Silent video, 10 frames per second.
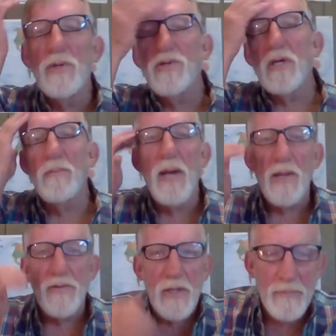we think
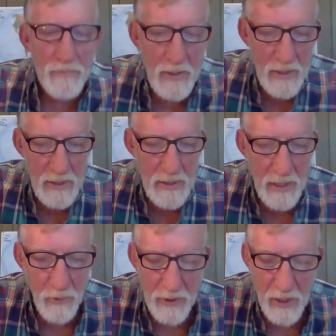about them
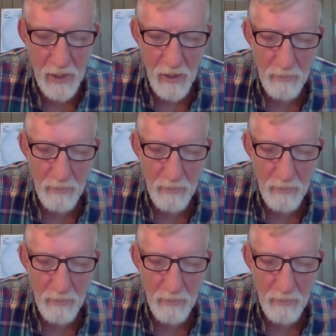and we care